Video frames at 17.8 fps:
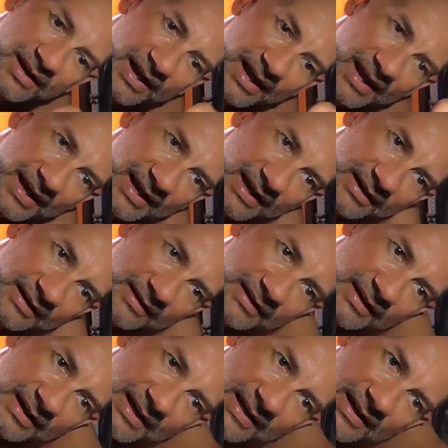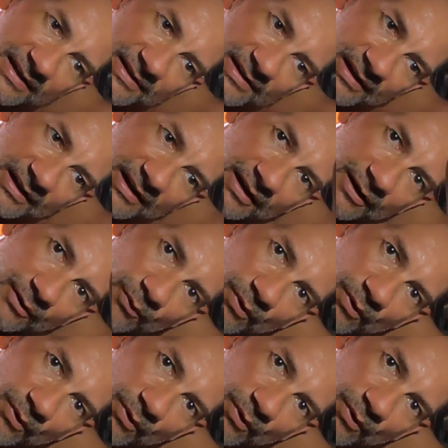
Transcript: And there is a little